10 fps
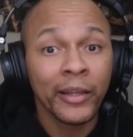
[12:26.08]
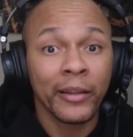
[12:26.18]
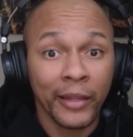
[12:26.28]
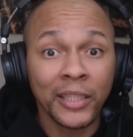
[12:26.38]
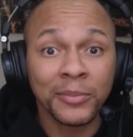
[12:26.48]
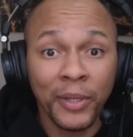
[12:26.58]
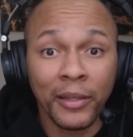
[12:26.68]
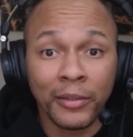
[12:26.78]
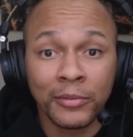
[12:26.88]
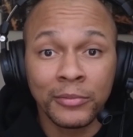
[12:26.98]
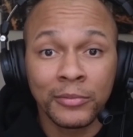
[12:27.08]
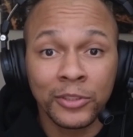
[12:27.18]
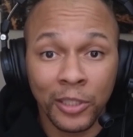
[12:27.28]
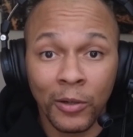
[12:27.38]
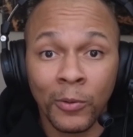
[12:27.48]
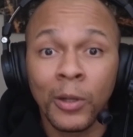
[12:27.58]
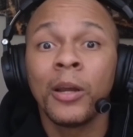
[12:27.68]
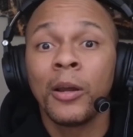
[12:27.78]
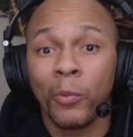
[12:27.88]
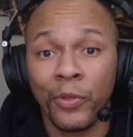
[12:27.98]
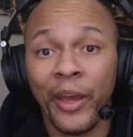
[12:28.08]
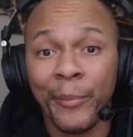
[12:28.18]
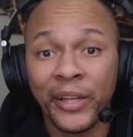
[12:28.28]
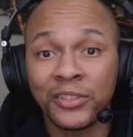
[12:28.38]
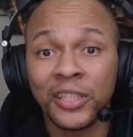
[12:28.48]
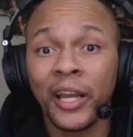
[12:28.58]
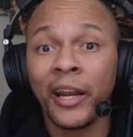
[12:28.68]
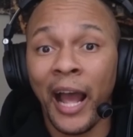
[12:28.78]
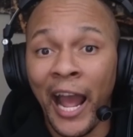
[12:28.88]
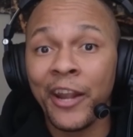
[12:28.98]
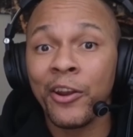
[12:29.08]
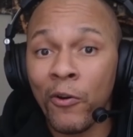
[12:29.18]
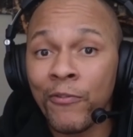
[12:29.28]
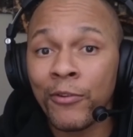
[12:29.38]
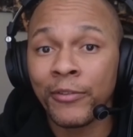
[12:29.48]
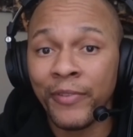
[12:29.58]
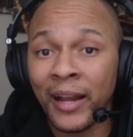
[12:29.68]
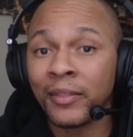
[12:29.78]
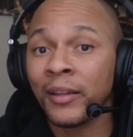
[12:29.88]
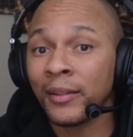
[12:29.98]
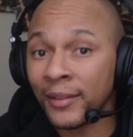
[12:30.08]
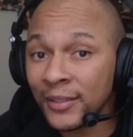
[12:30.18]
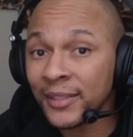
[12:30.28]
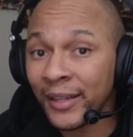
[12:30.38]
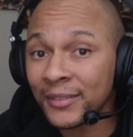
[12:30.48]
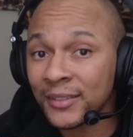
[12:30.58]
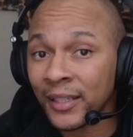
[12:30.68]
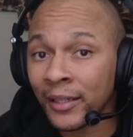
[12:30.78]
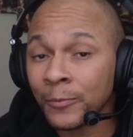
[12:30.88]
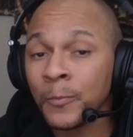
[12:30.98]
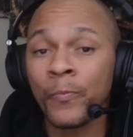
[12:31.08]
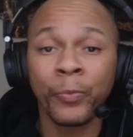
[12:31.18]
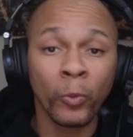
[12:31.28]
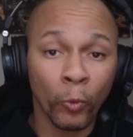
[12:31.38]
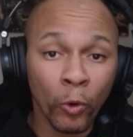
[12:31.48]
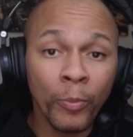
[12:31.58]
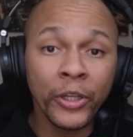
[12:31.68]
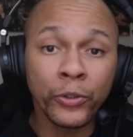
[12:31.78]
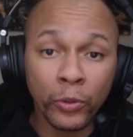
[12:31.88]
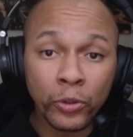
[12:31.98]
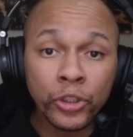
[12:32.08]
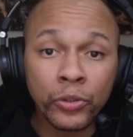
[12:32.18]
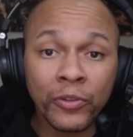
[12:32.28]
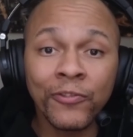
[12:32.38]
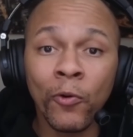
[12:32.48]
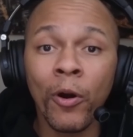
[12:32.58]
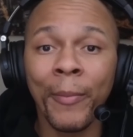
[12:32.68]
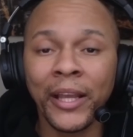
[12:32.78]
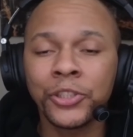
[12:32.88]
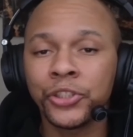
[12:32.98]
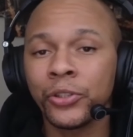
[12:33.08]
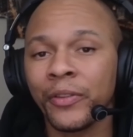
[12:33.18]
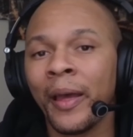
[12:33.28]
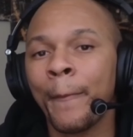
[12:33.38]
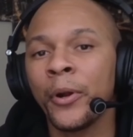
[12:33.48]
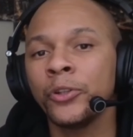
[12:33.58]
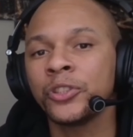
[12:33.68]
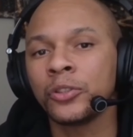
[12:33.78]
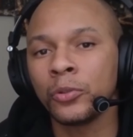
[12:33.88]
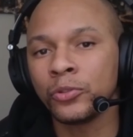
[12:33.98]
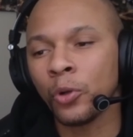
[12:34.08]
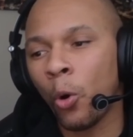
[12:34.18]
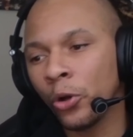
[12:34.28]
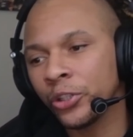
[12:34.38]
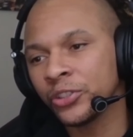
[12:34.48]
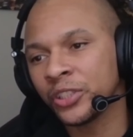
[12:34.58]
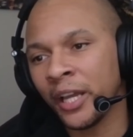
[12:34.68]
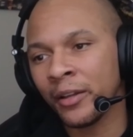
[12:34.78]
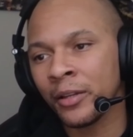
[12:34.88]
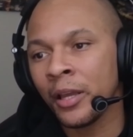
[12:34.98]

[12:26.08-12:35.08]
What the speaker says: That's me. So with that being said, I know for a fact that this headset will be crucial for making sure that that person who's on your set